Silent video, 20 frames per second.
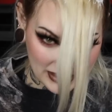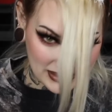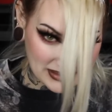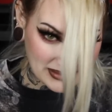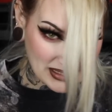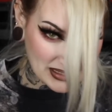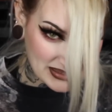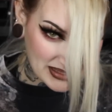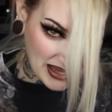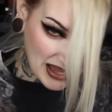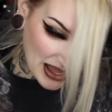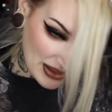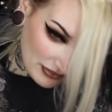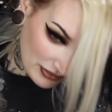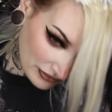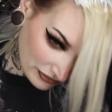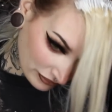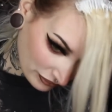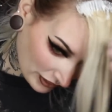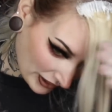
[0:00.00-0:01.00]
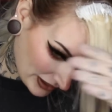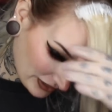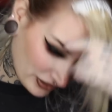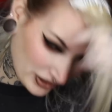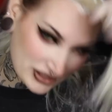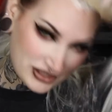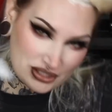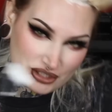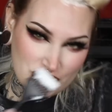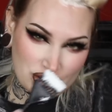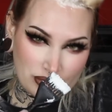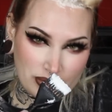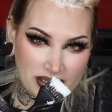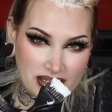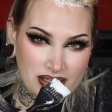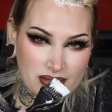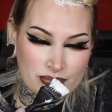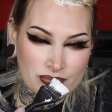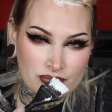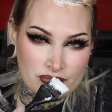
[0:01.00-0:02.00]
This doesn't have a fragrance to
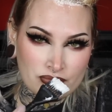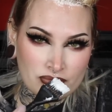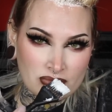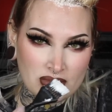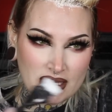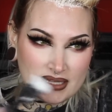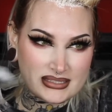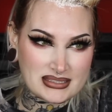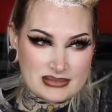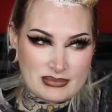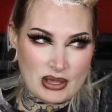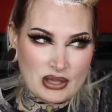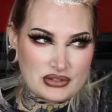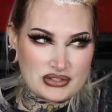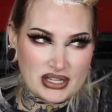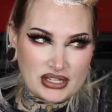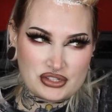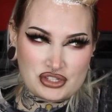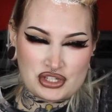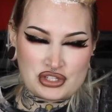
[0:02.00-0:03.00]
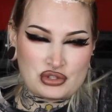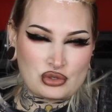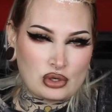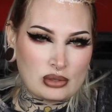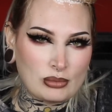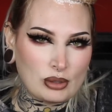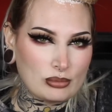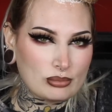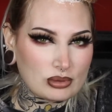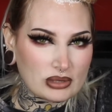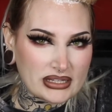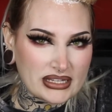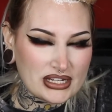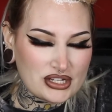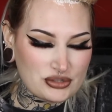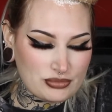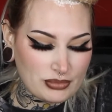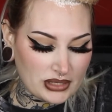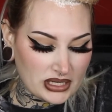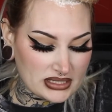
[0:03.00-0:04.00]
it. It smells like just normal
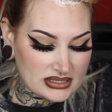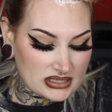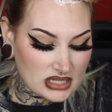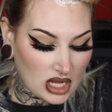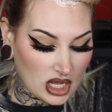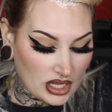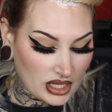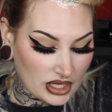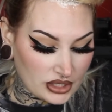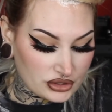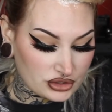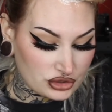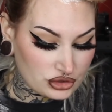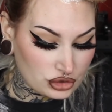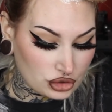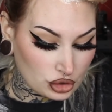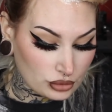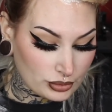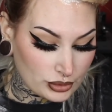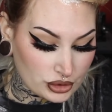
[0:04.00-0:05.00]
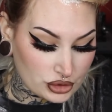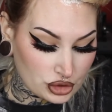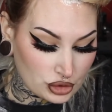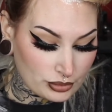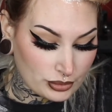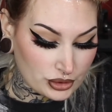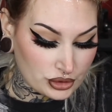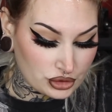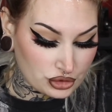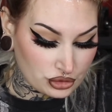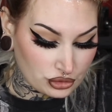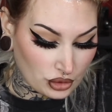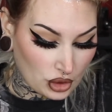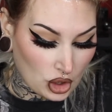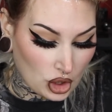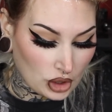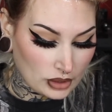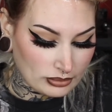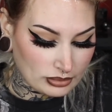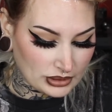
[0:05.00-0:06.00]
bleach, but it's not a super, super
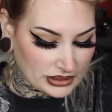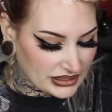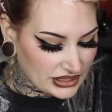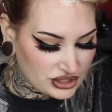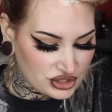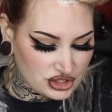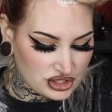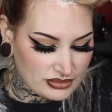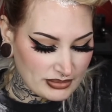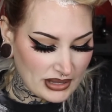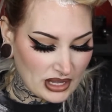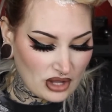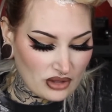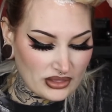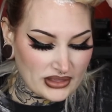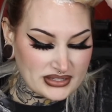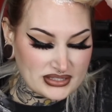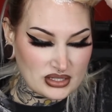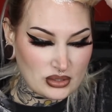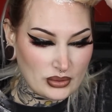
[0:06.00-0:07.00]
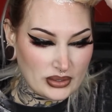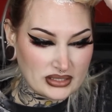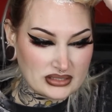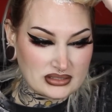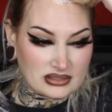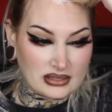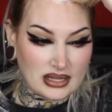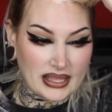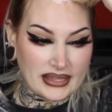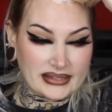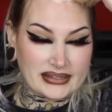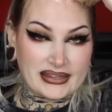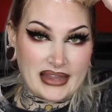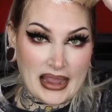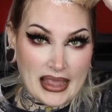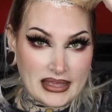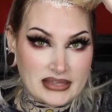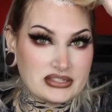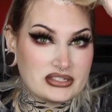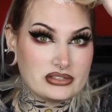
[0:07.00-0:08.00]
strong bleach smell that's going to like
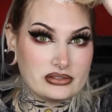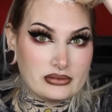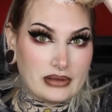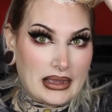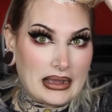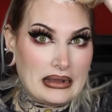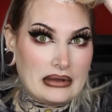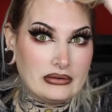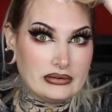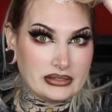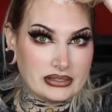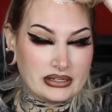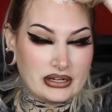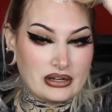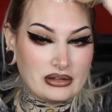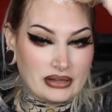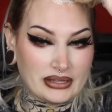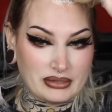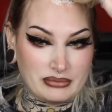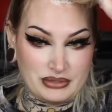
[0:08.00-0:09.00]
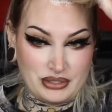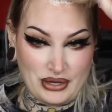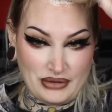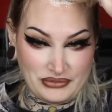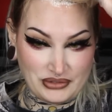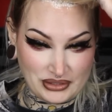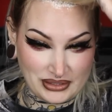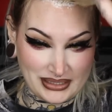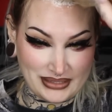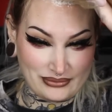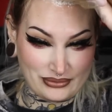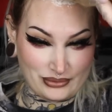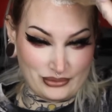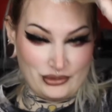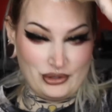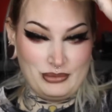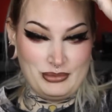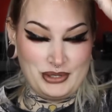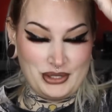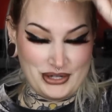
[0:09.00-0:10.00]
gas you out, you know, like when you have to leave the
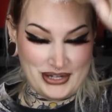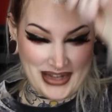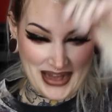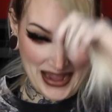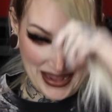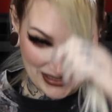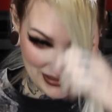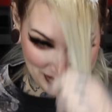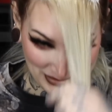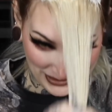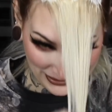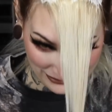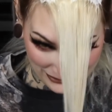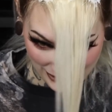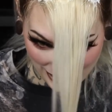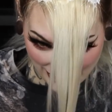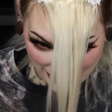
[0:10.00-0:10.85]
room and you're gasping for